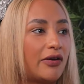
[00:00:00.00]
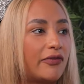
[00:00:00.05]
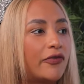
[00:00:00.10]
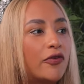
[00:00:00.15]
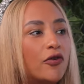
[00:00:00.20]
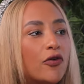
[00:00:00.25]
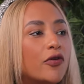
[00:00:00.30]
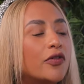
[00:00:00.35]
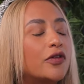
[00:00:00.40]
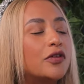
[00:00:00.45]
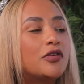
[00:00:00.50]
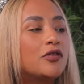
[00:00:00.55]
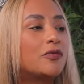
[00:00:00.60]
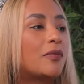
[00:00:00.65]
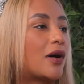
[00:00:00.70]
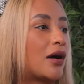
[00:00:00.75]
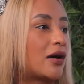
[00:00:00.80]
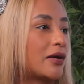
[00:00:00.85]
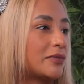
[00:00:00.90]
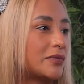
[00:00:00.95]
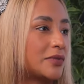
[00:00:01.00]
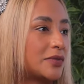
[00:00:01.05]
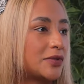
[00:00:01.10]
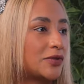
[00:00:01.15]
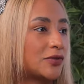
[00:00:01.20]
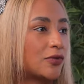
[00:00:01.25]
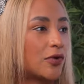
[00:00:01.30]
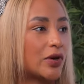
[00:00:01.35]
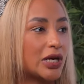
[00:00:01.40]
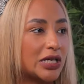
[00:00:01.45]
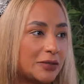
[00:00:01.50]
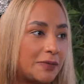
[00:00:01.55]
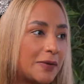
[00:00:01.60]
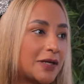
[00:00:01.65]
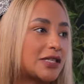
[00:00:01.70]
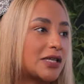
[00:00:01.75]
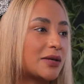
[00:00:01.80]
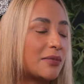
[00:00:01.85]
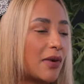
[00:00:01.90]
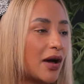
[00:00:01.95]
for all the new moms or
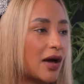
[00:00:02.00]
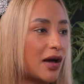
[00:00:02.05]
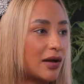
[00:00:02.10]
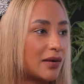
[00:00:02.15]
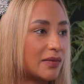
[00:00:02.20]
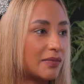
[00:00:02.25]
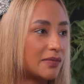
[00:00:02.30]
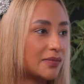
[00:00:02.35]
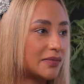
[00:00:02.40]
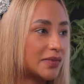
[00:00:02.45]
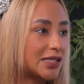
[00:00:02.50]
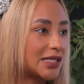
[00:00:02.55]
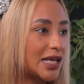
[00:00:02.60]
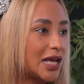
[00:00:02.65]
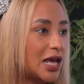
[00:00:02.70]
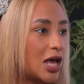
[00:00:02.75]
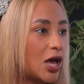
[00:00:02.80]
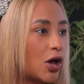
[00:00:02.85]
expecting moms.